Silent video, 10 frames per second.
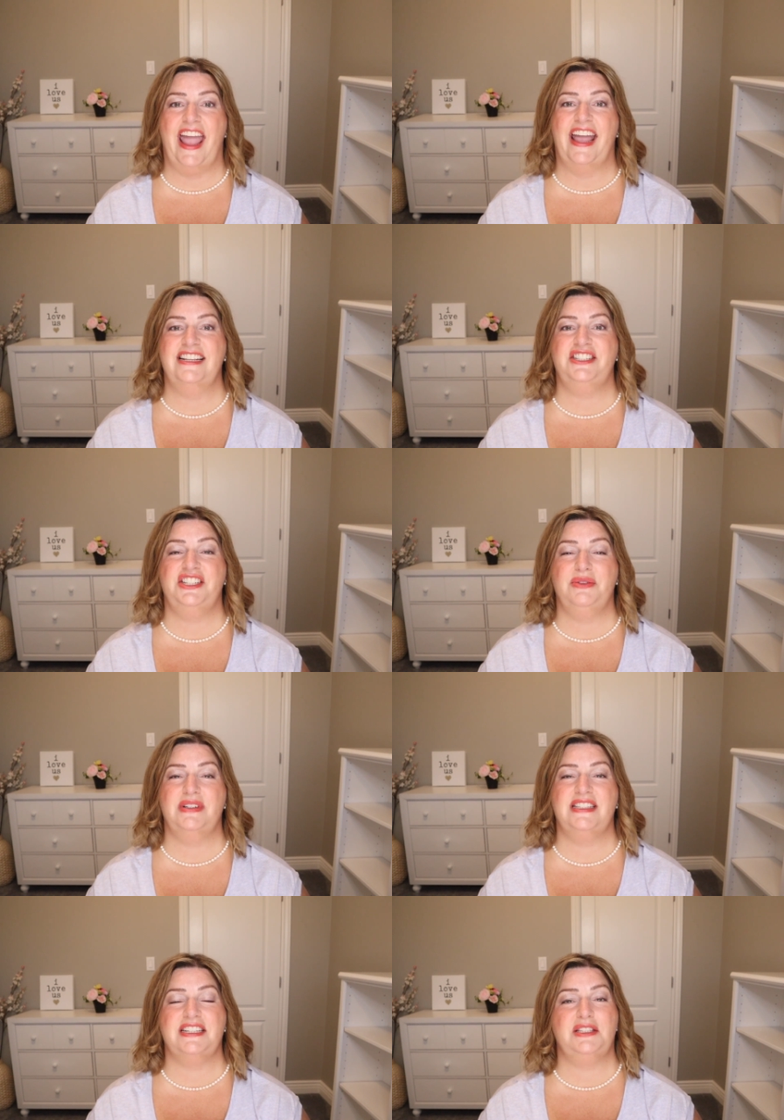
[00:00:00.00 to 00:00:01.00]
and she
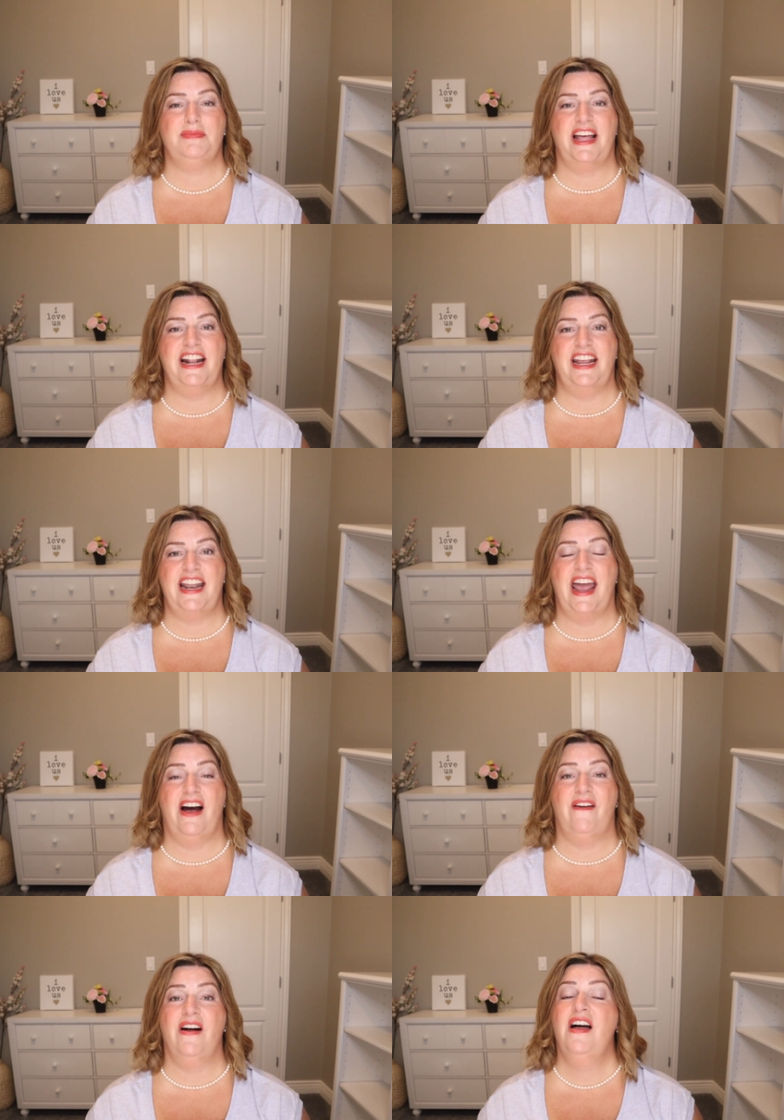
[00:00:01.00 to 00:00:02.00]
was explaining
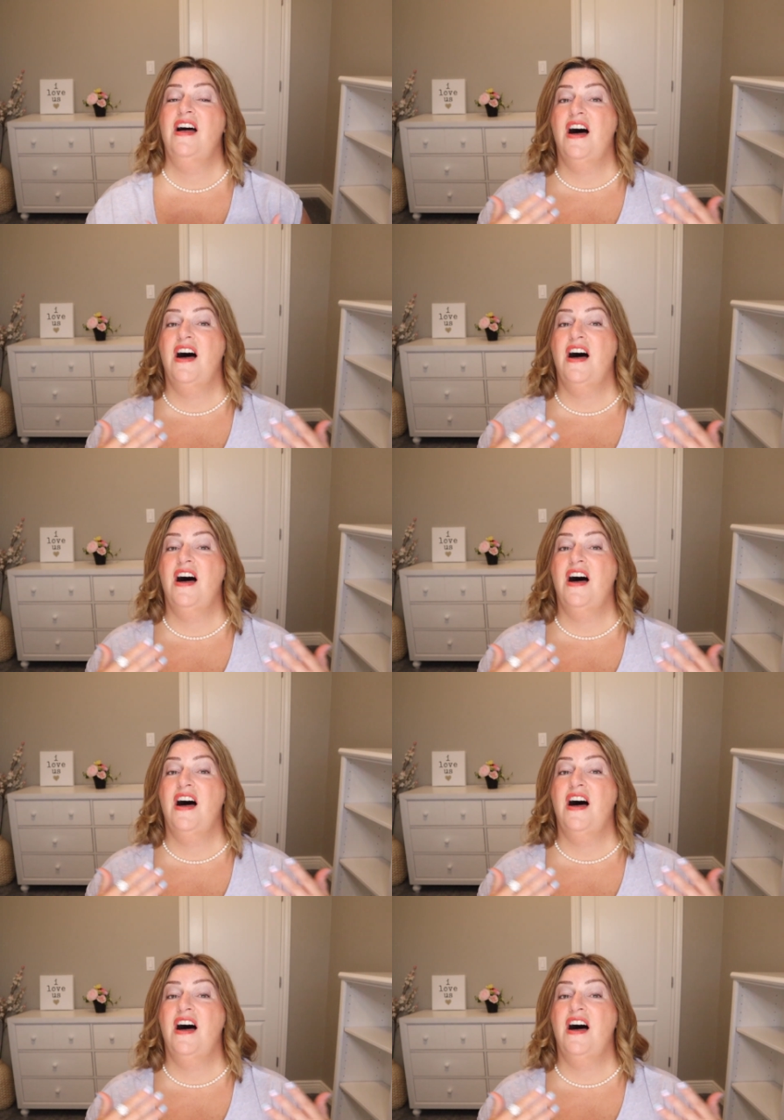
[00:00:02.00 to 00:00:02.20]
how